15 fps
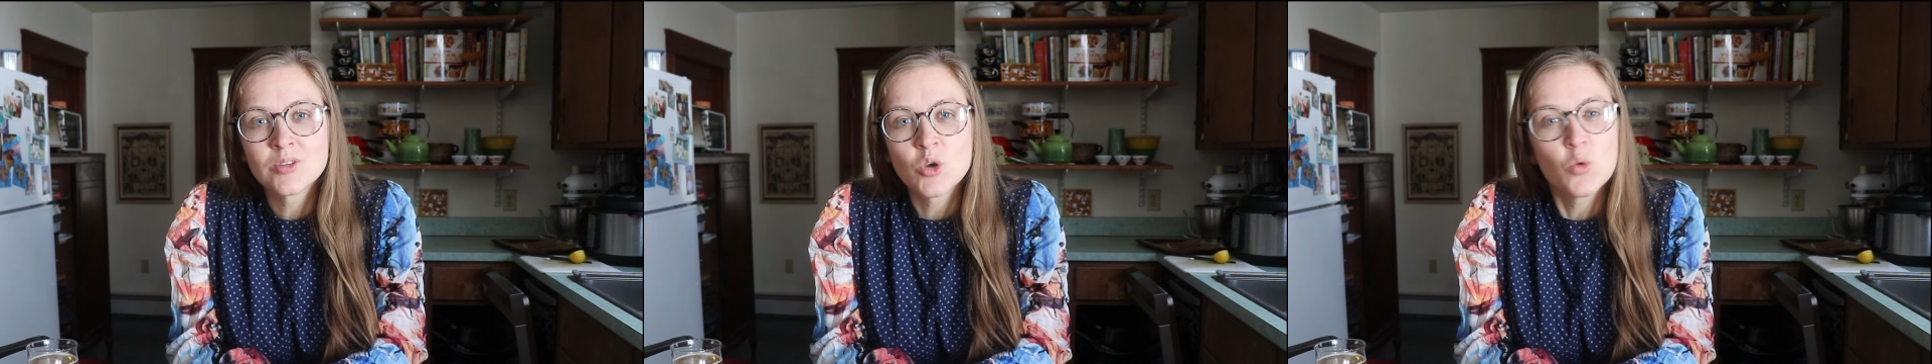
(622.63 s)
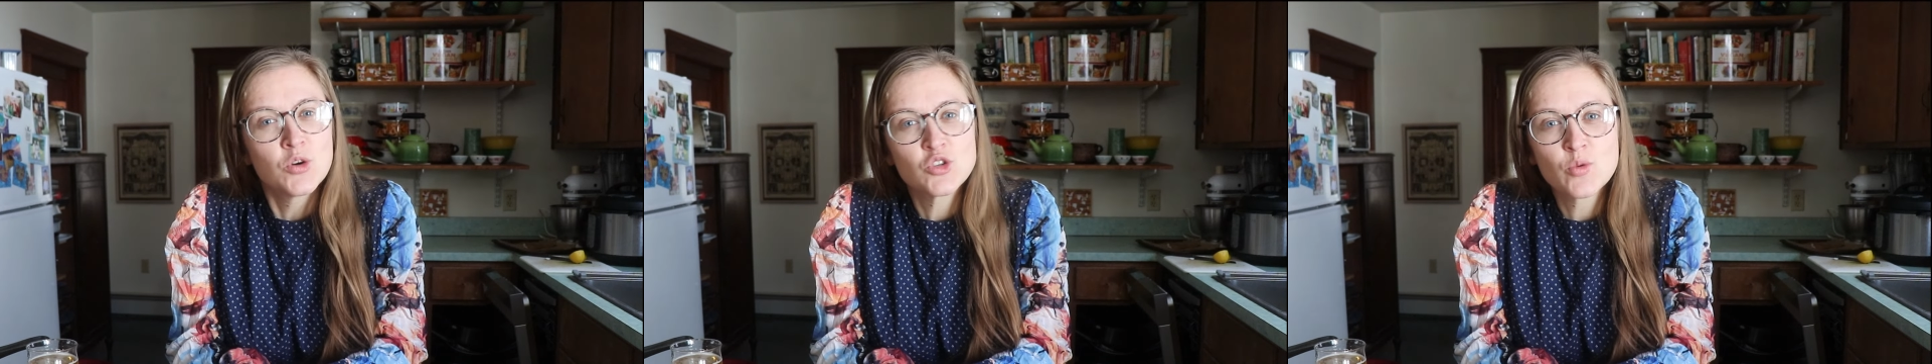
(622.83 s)

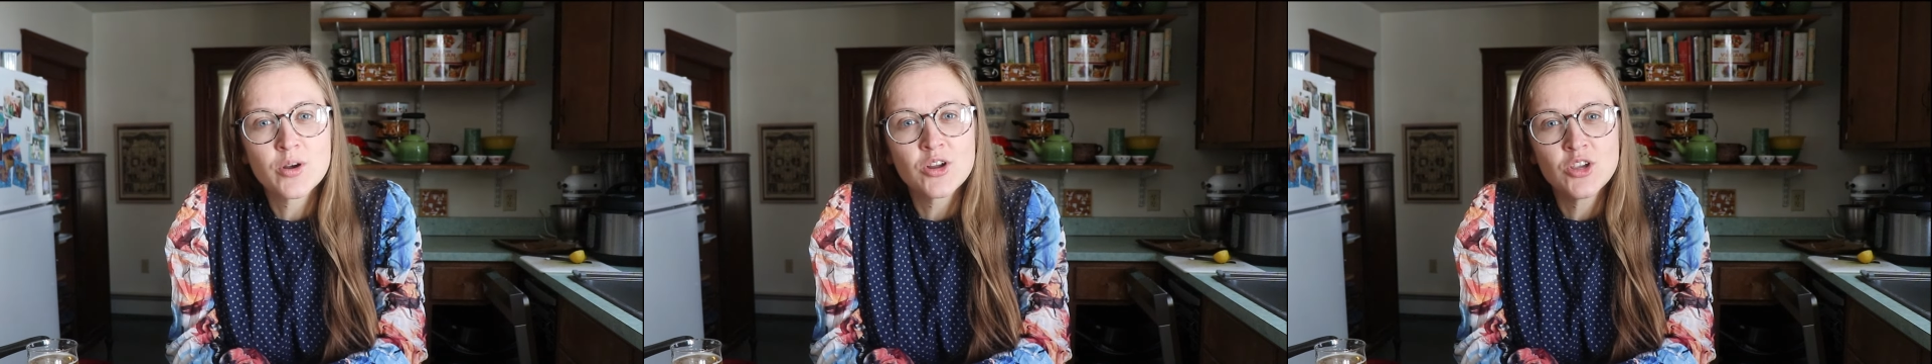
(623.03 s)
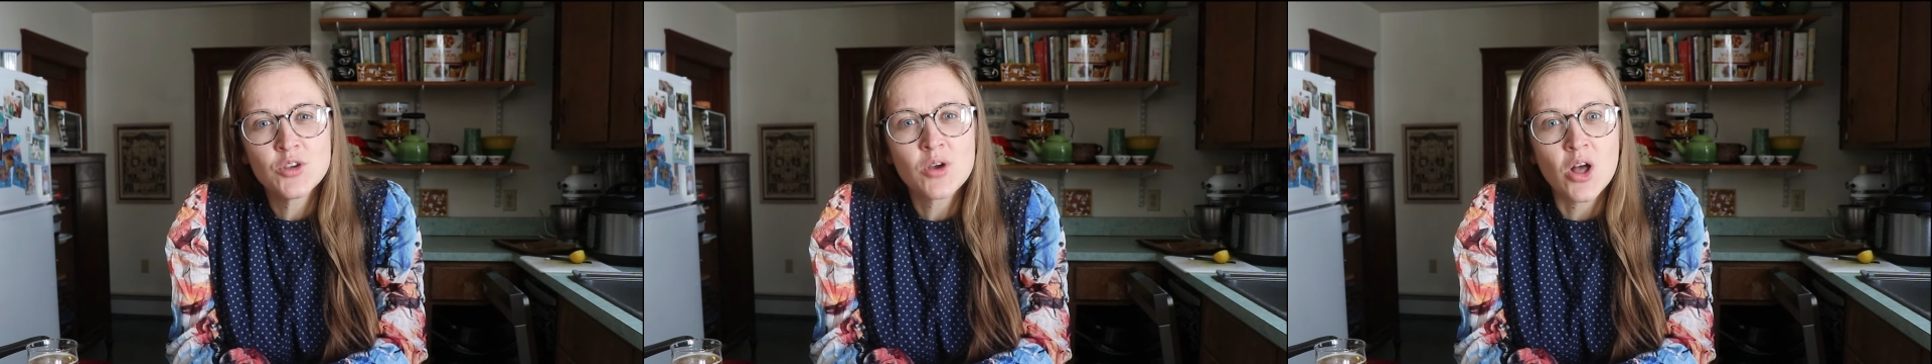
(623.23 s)
Which one
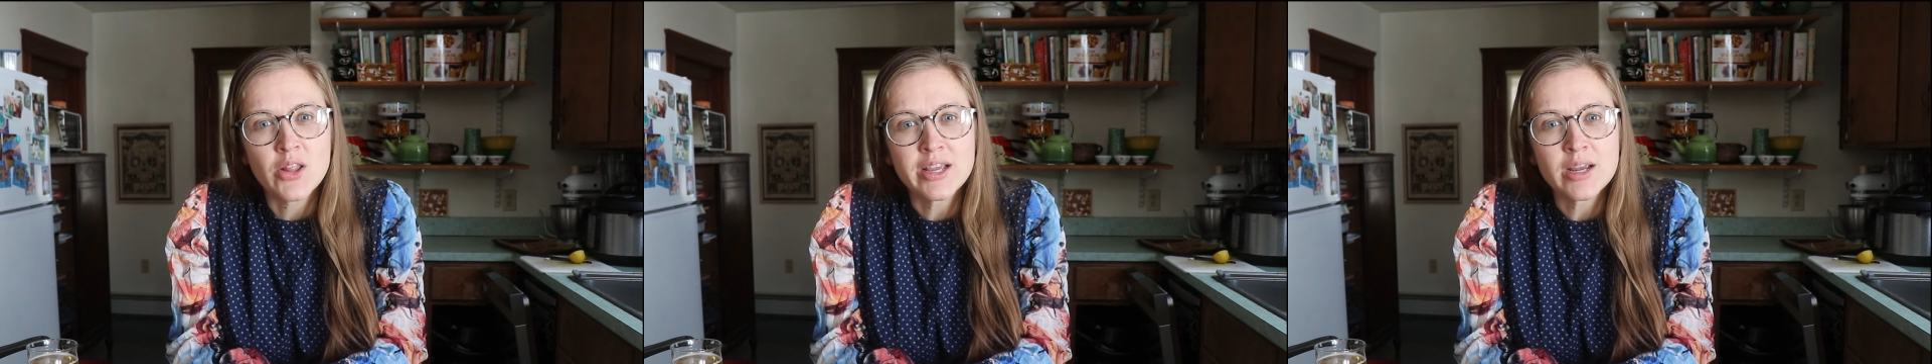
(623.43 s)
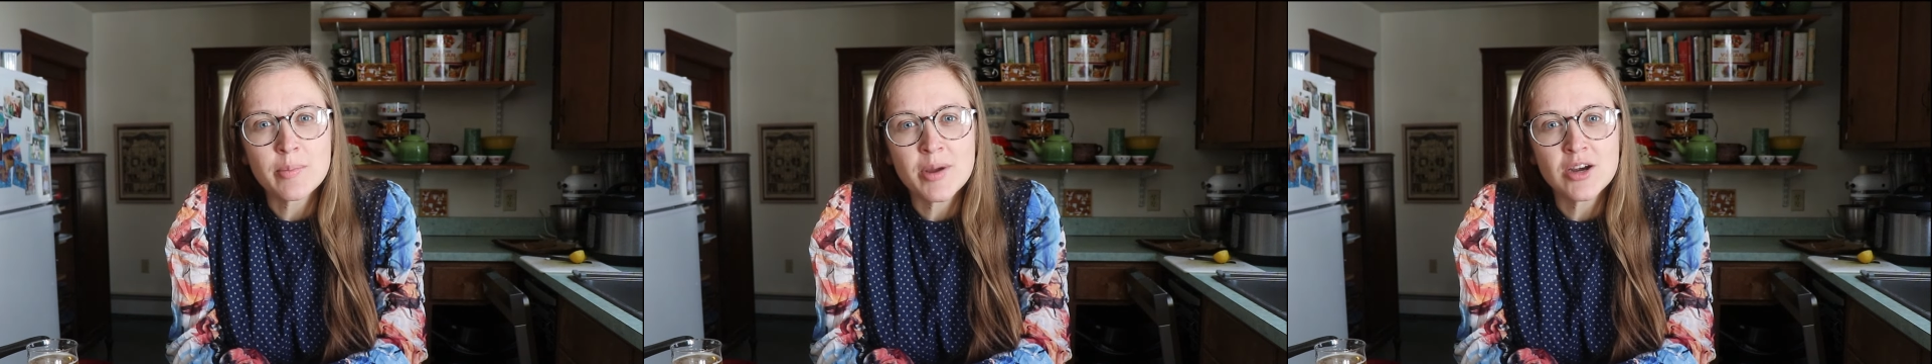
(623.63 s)
are you
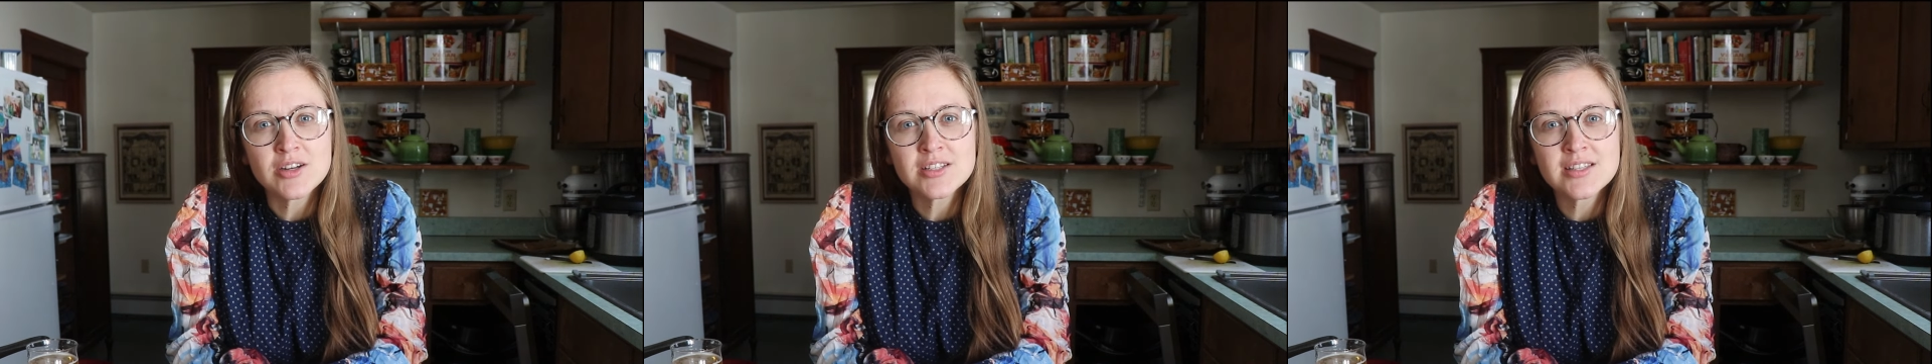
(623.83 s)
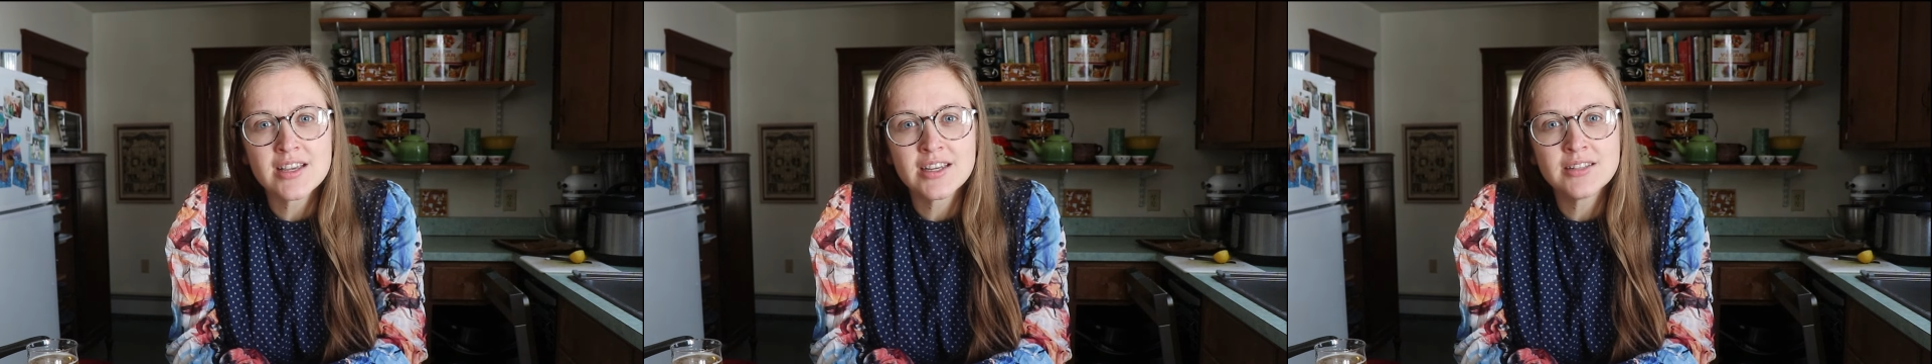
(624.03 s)
calling a
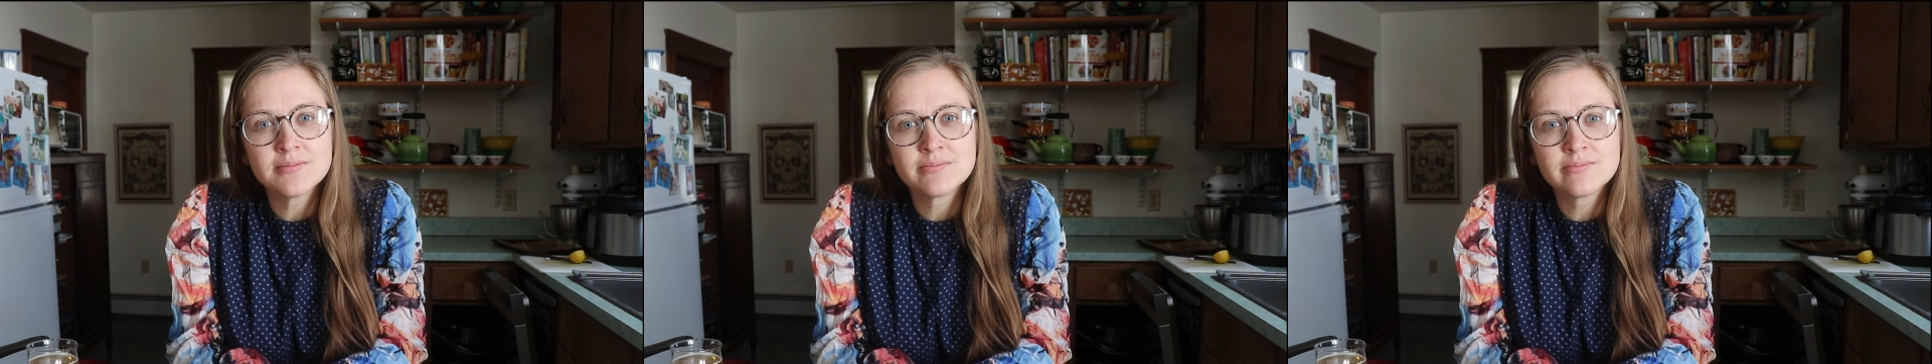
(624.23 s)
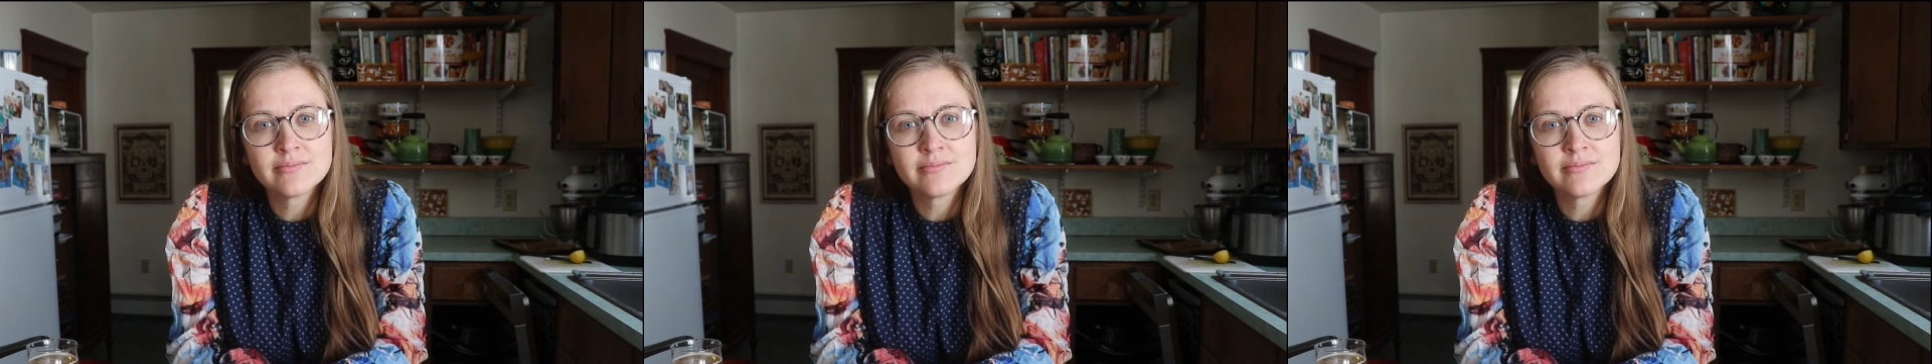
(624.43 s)
parasite?